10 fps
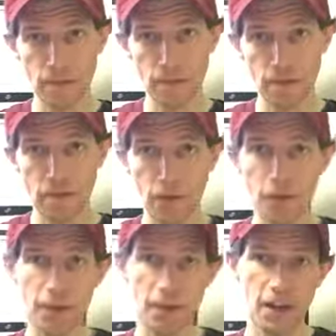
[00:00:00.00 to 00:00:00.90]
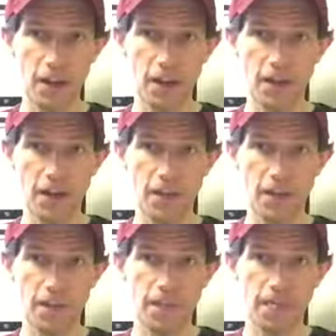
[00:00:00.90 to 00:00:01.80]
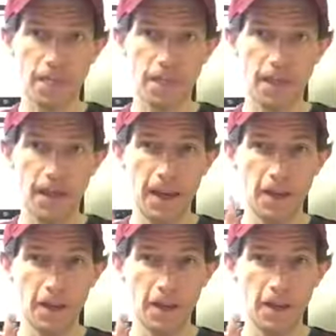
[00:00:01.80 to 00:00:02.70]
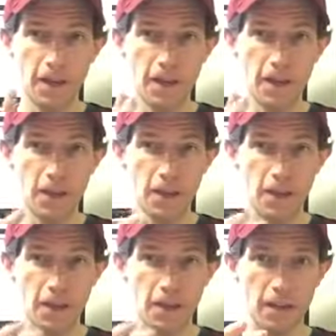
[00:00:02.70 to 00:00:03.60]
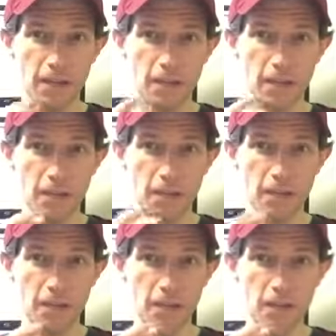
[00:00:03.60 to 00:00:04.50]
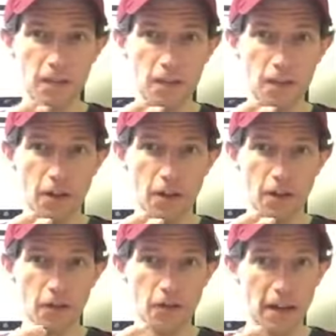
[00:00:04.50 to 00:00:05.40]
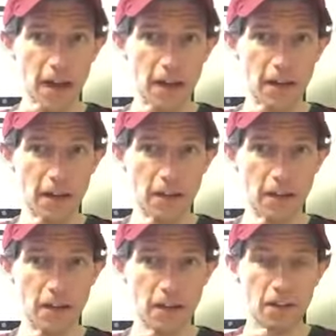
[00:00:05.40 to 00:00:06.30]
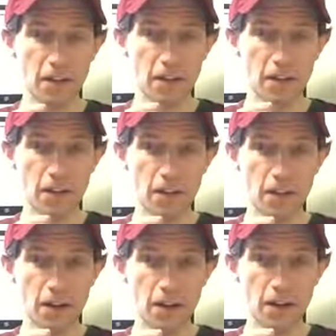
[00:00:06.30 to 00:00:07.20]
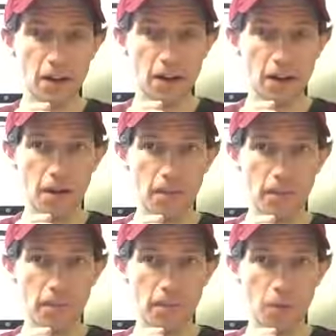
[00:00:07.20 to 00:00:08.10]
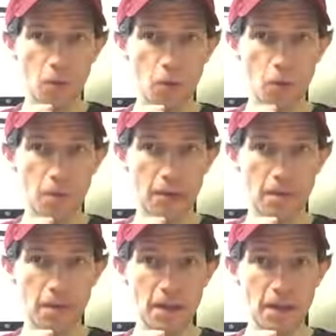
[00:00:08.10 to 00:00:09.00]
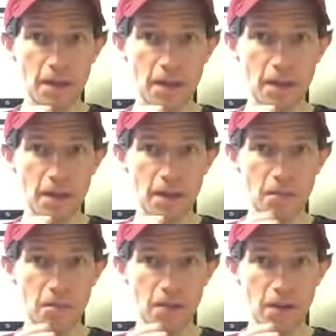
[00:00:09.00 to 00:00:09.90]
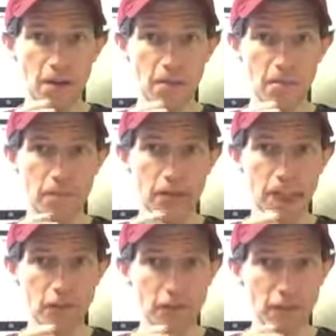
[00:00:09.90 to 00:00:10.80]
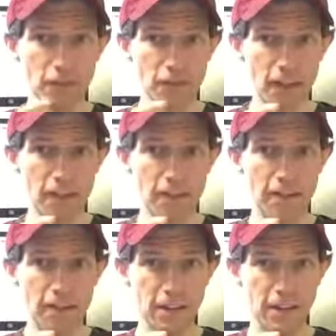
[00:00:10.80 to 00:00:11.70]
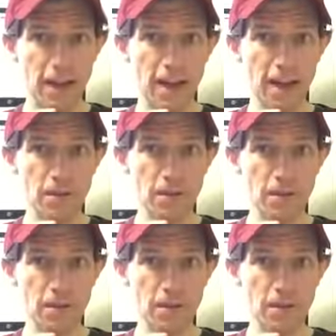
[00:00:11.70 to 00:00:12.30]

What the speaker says: They focused on the area that seems to be zoonotic, or maybe naturally selected in the lab.